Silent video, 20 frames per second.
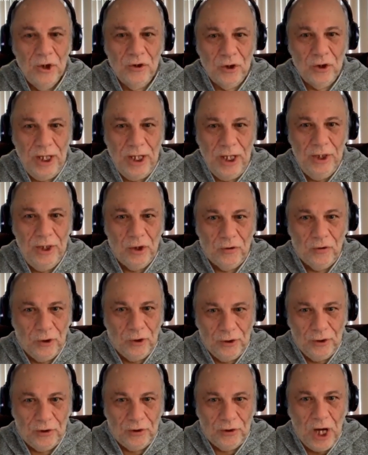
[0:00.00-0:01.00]
He just
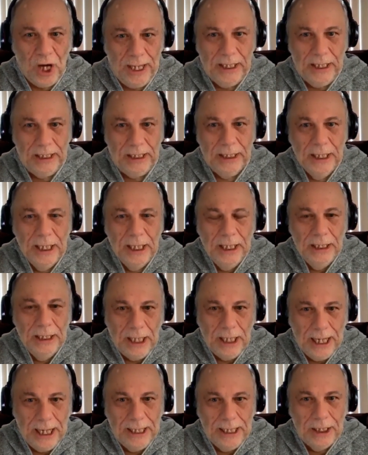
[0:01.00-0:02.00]
looks kind of
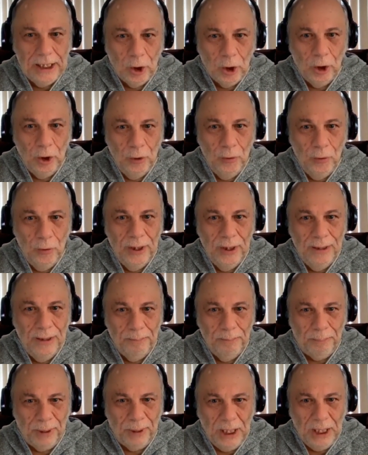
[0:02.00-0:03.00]
glued in
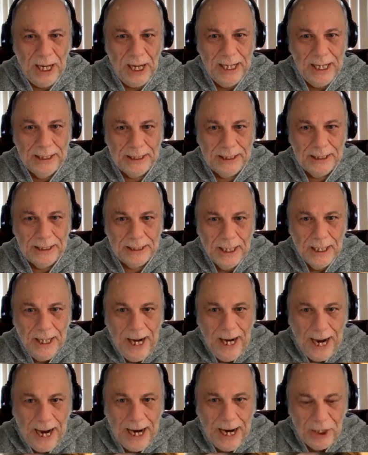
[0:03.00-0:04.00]
place
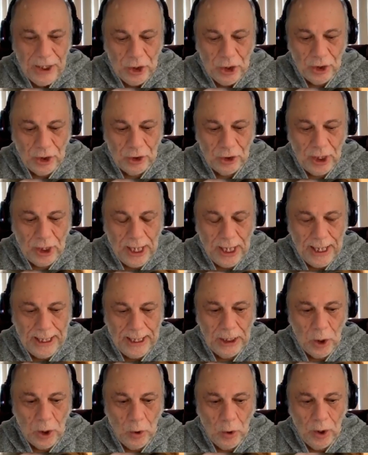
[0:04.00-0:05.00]
and just kind of
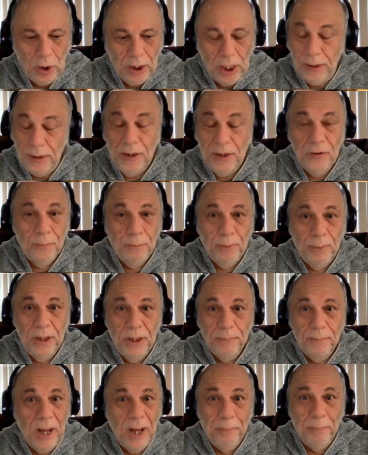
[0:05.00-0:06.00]
going.
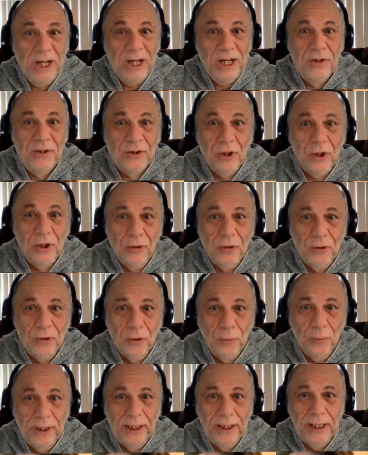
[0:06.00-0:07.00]
But he's still
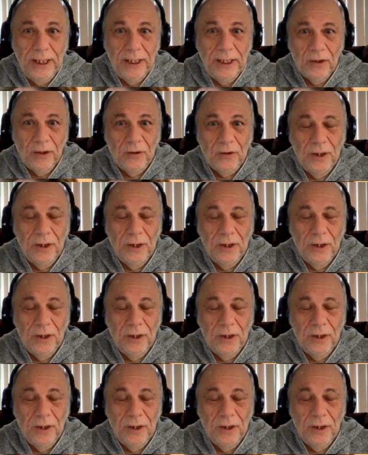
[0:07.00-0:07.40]
doing the